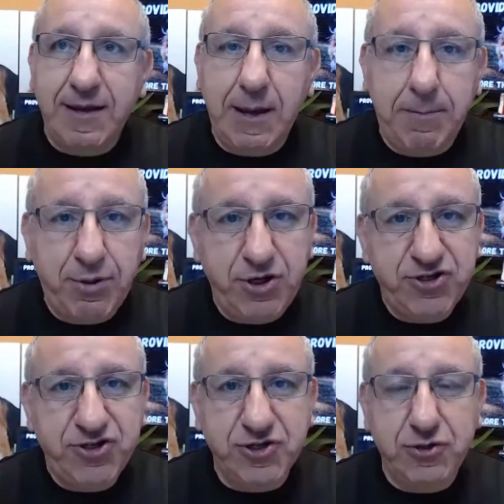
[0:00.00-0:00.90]
a
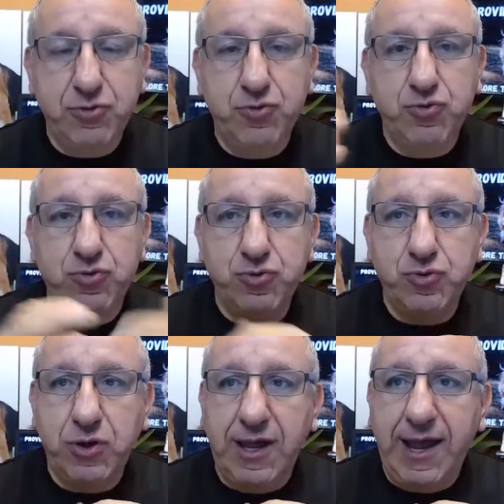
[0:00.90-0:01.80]
person
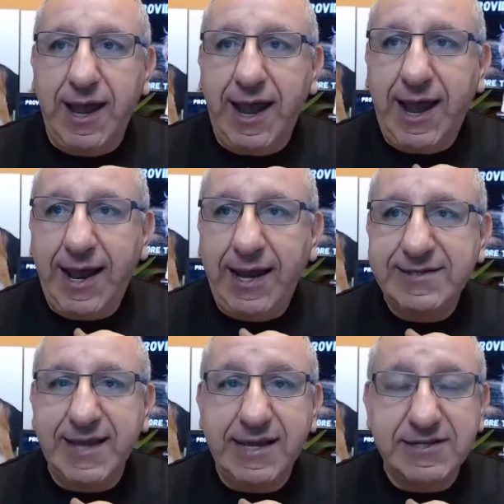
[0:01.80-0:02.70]
who
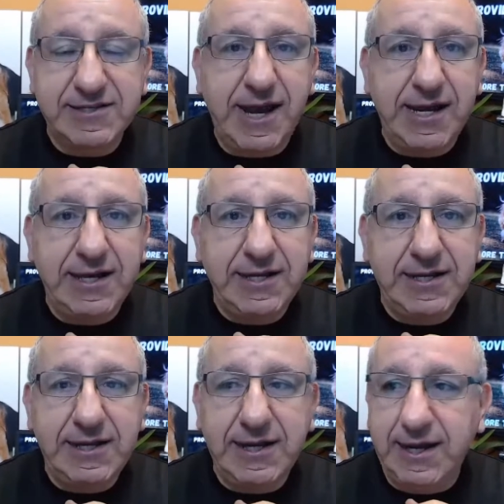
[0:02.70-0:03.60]
has
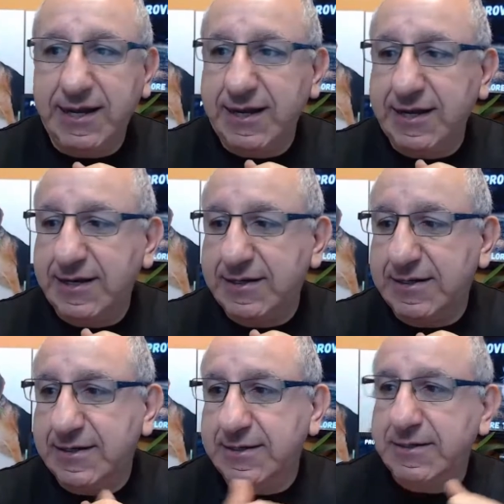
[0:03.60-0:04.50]
anxiety and
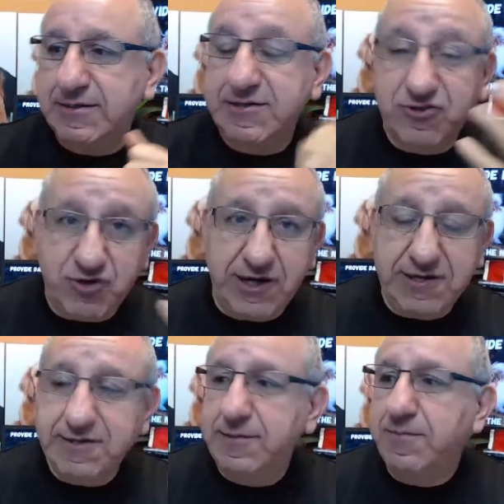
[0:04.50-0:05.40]

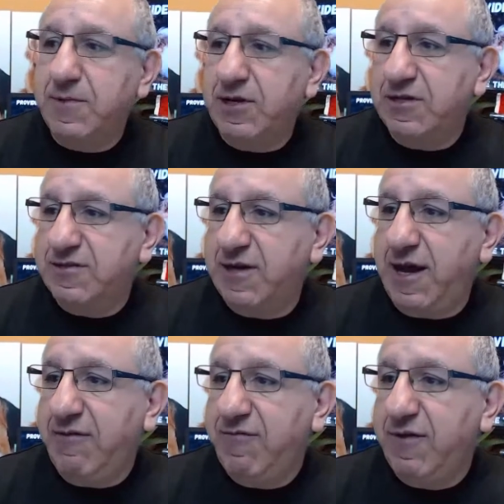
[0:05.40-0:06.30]
stress in its
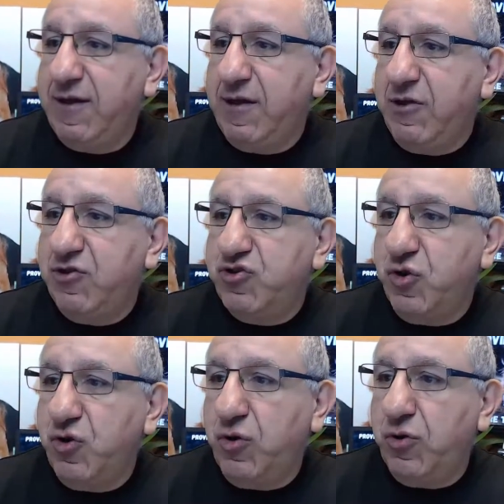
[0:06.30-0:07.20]
life.
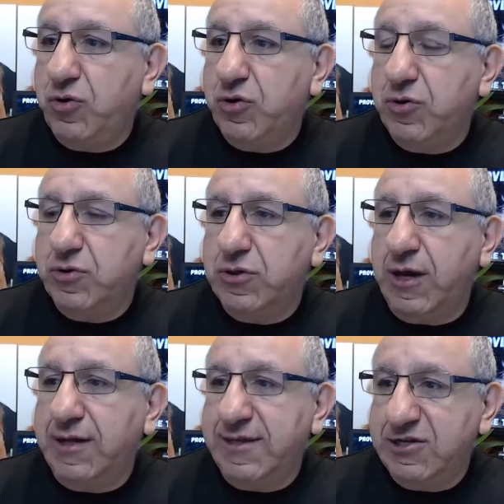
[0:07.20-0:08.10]
So
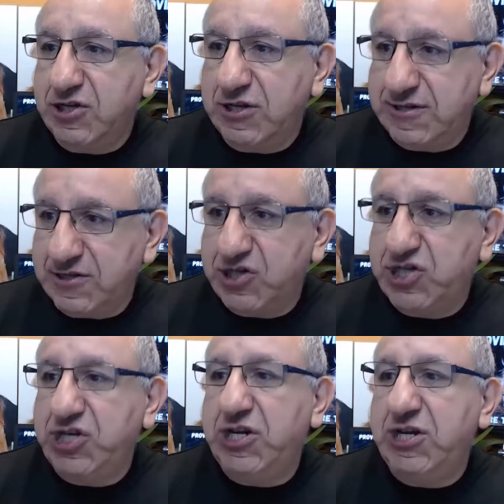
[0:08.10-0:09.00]
I think it's a
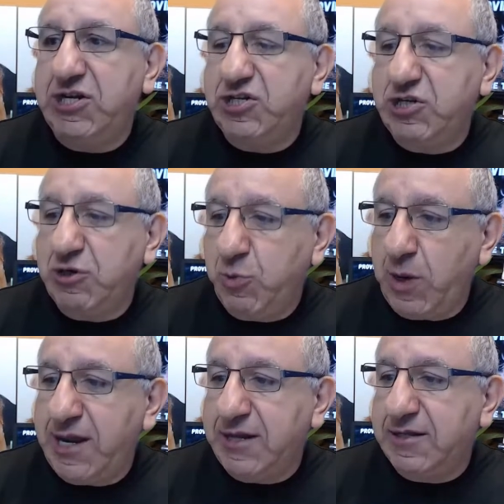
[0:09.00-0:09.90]
she
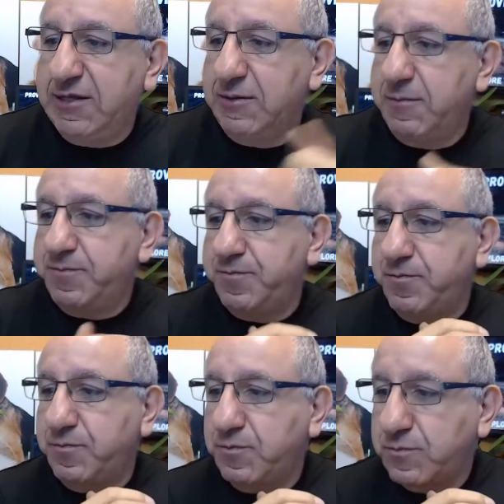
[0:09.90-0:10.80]
went
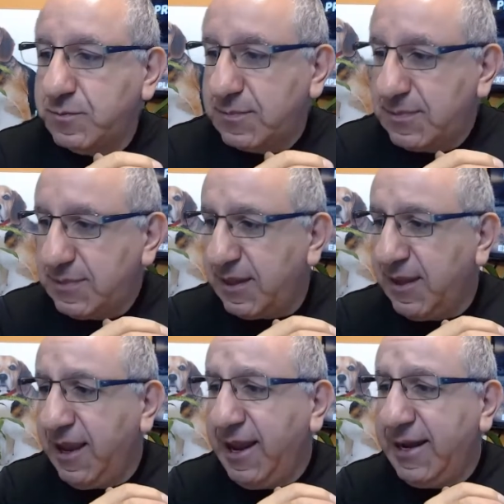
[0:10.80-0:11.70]

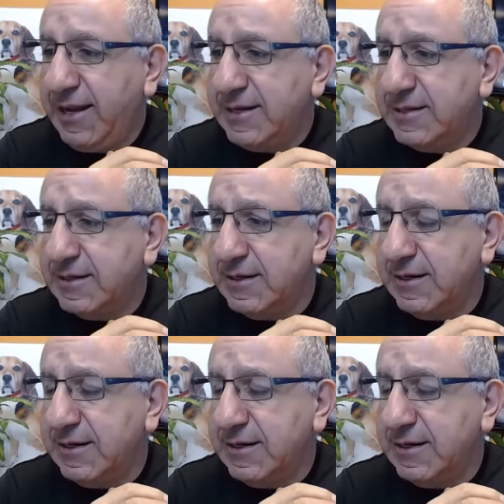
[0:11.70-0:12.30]
and